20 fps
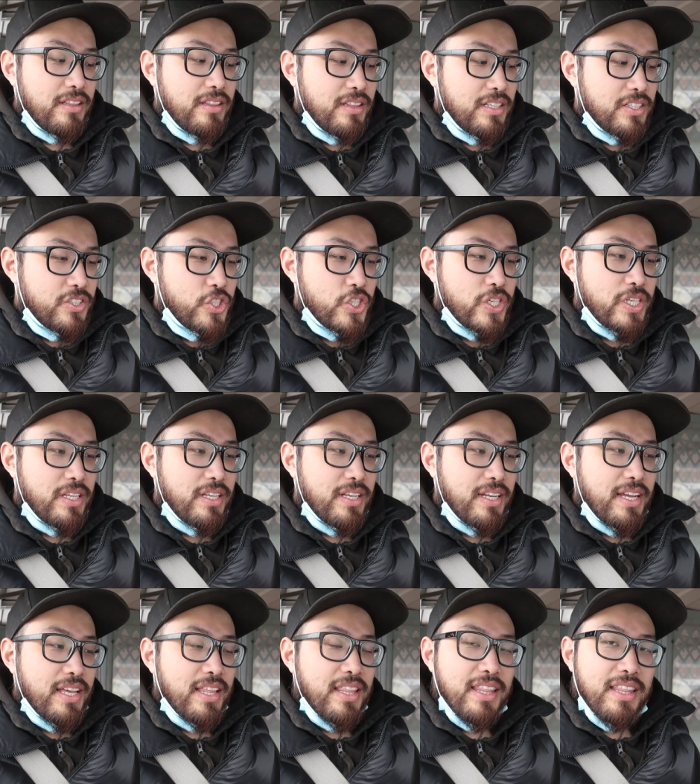legit
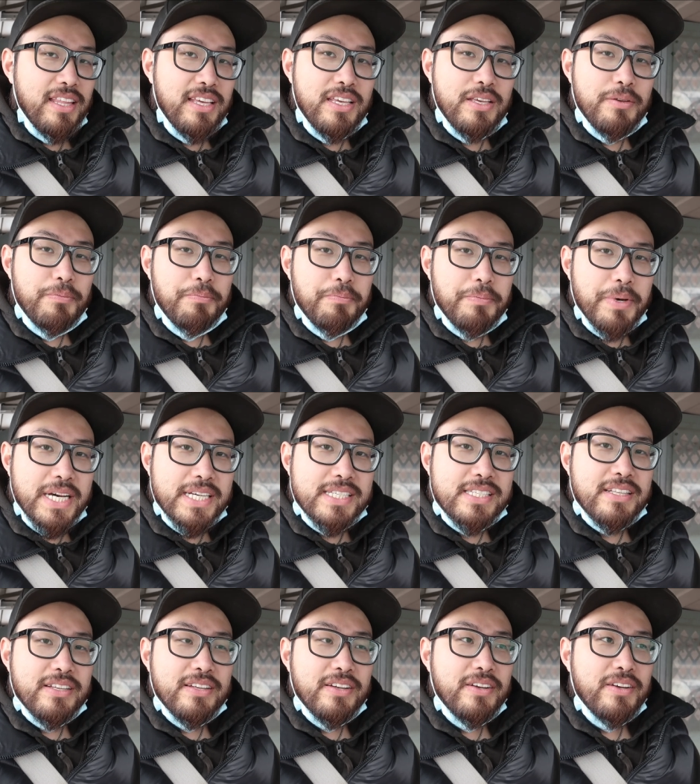the
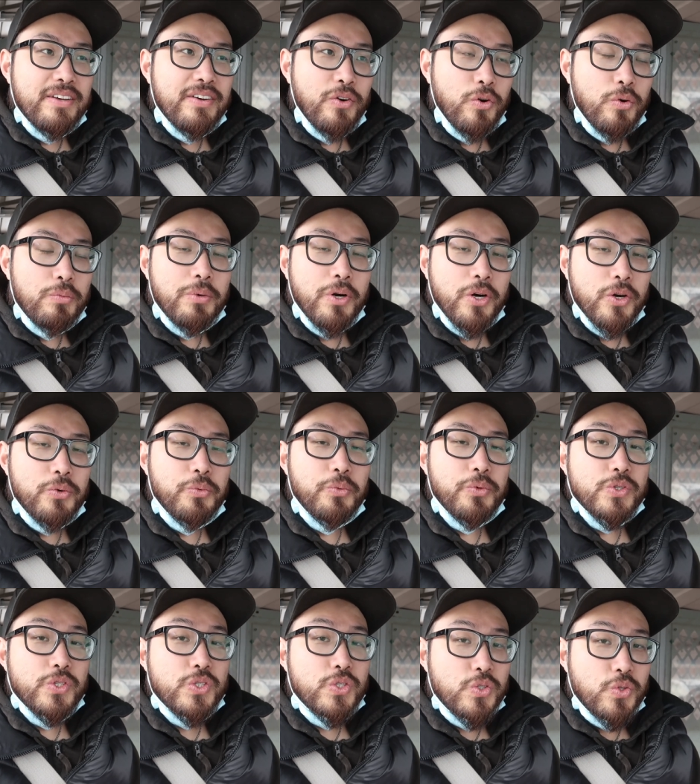best home
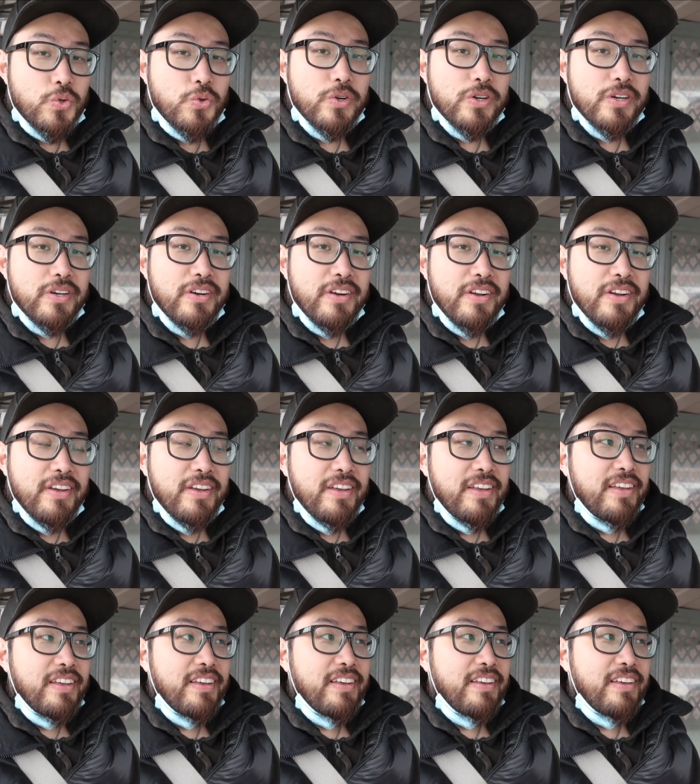hardware store
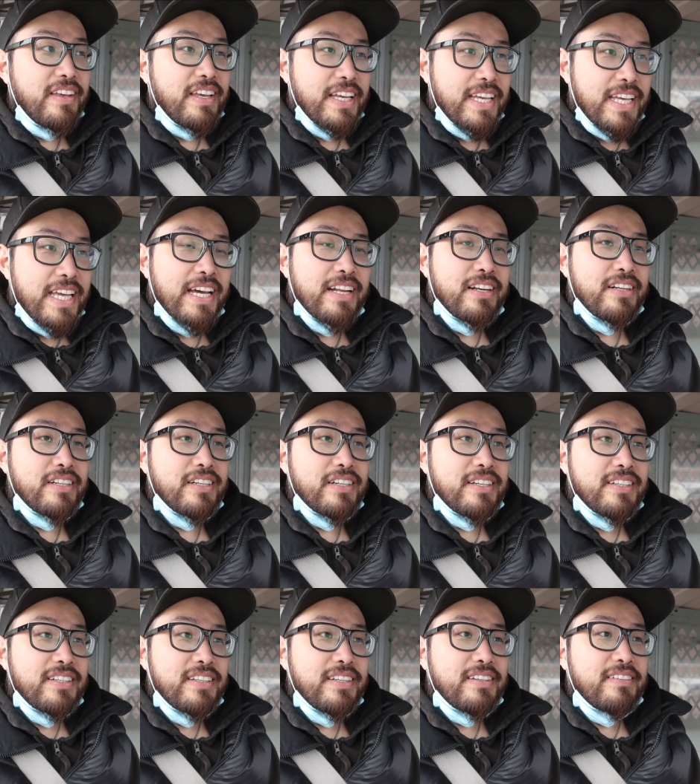in
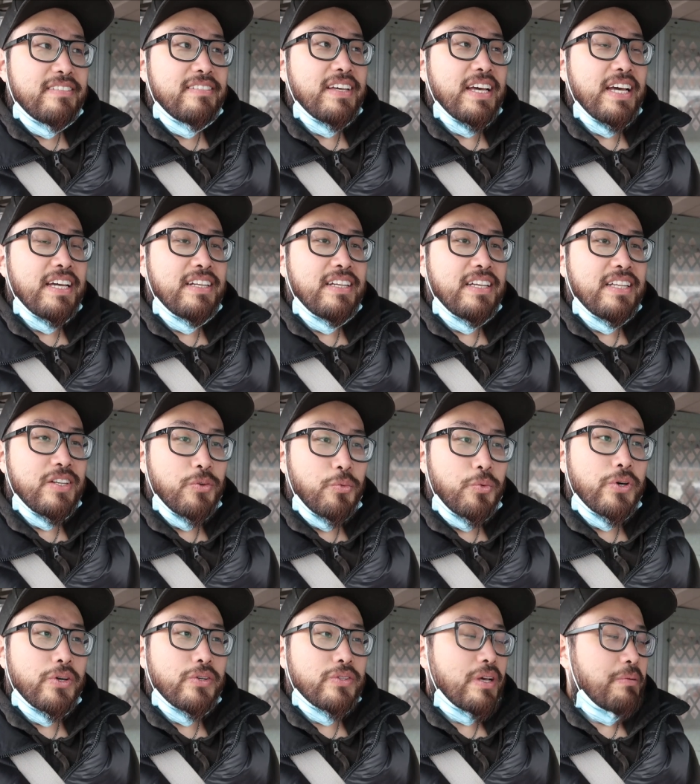Canada and in the
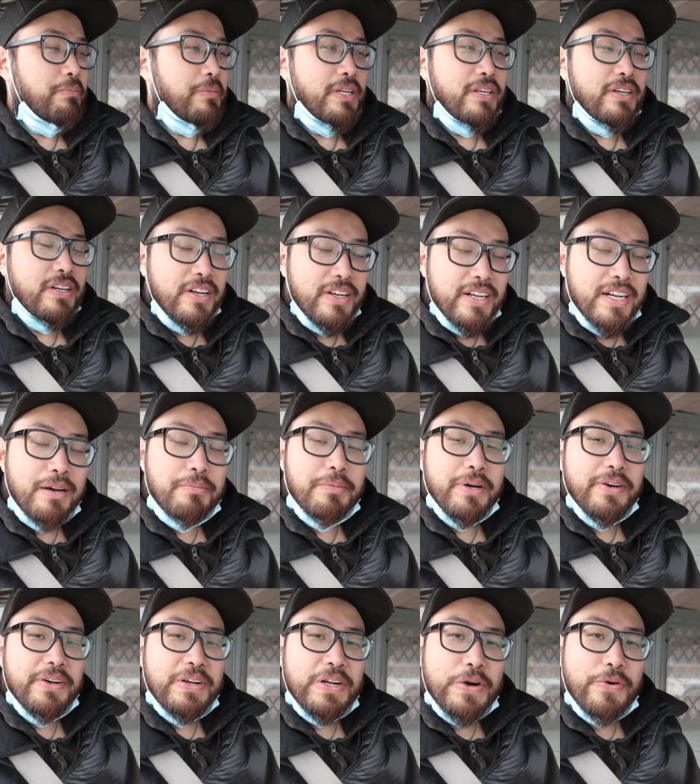world. I'm gonna come
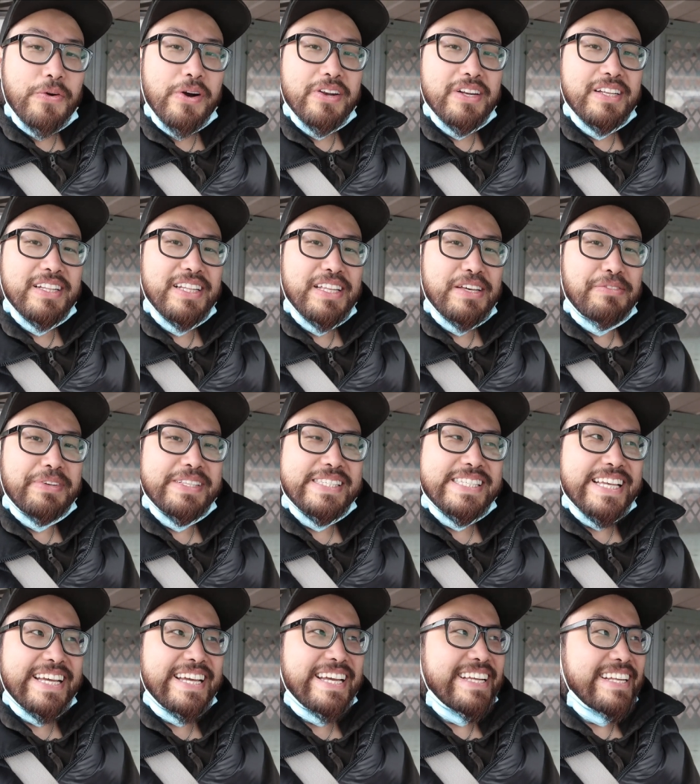out, go out on a limb and
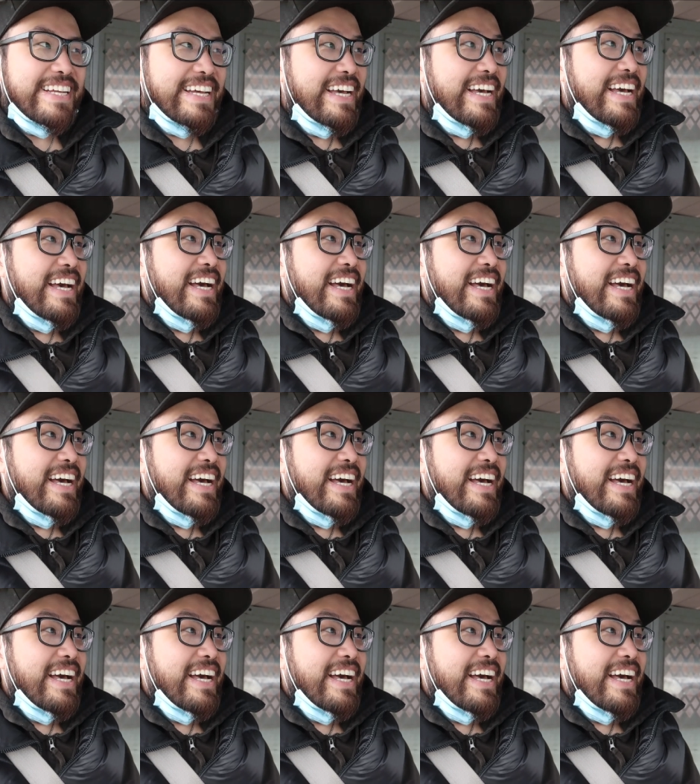say it.